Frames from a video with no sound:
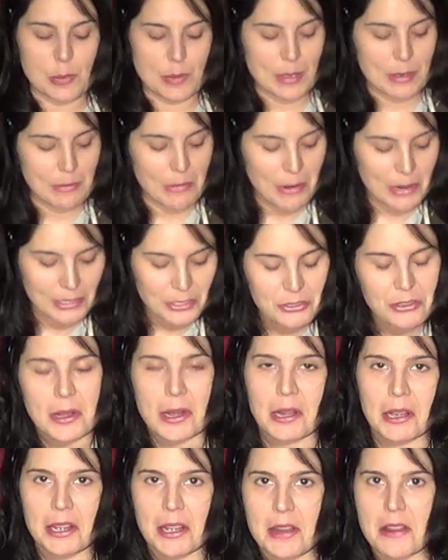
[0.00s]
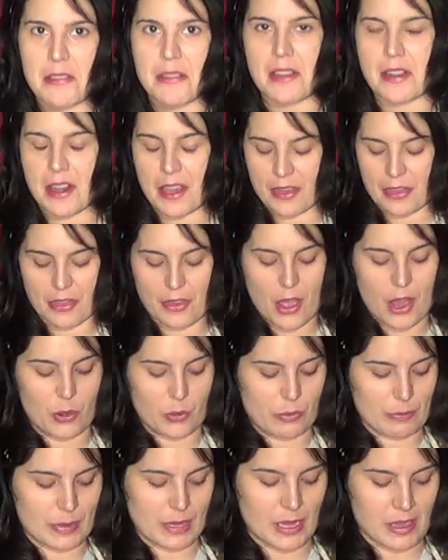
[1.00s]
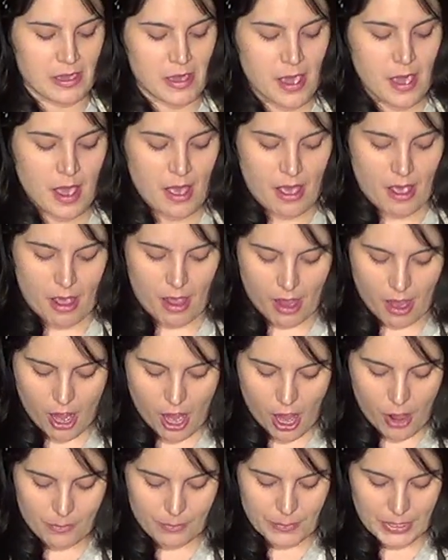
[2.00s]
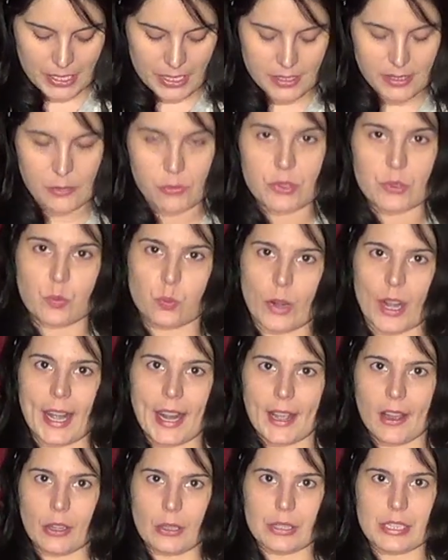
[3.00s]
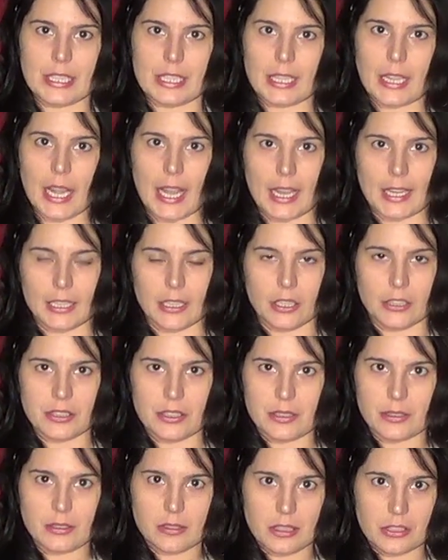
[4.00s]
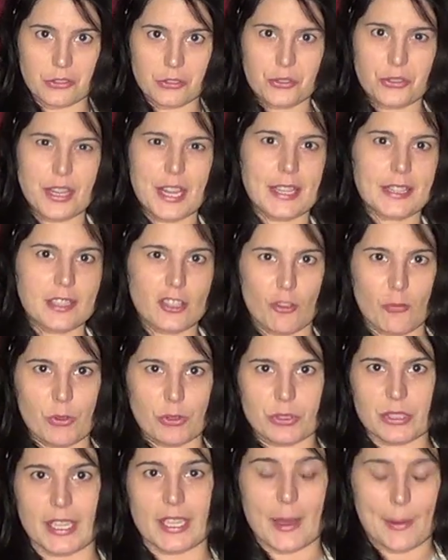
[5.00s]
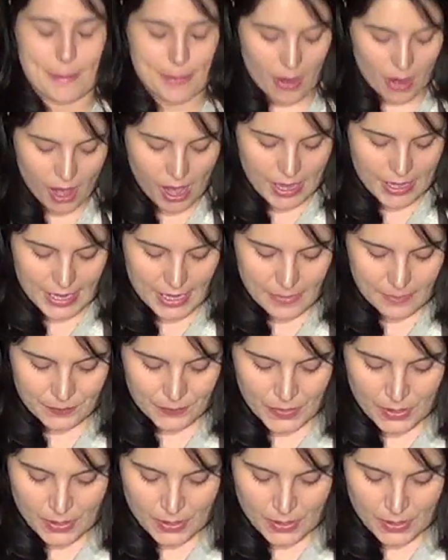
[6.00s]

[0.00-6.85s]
bit more trickier than I thought it would be. Because it was round, it kind of creates almost like a pocket.